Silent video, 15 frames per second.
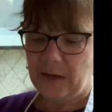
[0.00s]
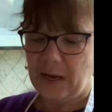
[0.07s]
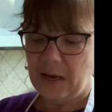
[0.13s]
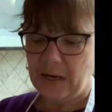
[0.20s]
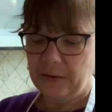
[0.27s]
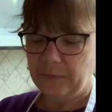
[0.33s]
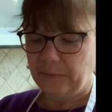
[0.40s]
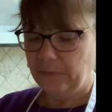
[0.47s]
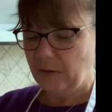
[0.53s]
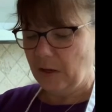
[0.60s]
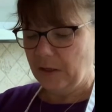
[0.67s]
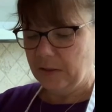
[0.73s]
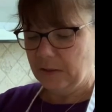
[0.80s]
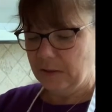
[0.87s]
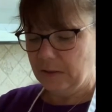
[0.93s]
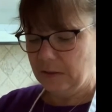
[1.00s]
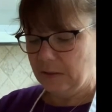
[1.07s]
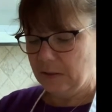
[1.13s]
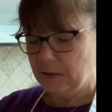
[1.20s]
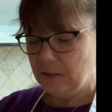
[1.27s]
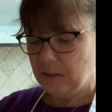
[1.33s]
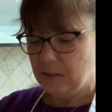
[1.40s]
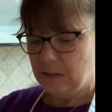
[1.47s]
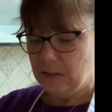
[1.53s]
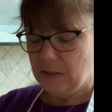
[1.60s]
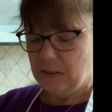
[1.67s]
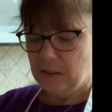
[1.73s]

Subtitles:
has onion